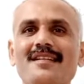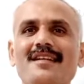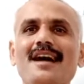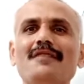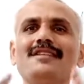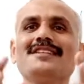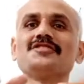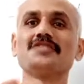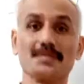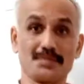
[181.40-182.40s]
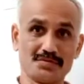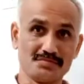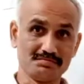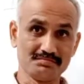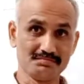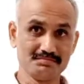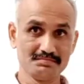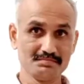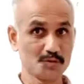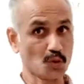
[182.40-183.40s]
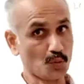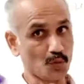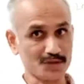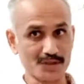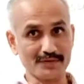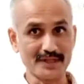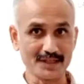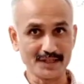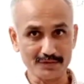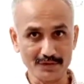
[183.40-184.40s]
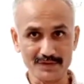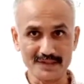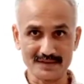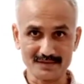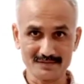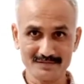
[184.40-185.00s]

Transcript: I will disturb you. So positive and negative everything.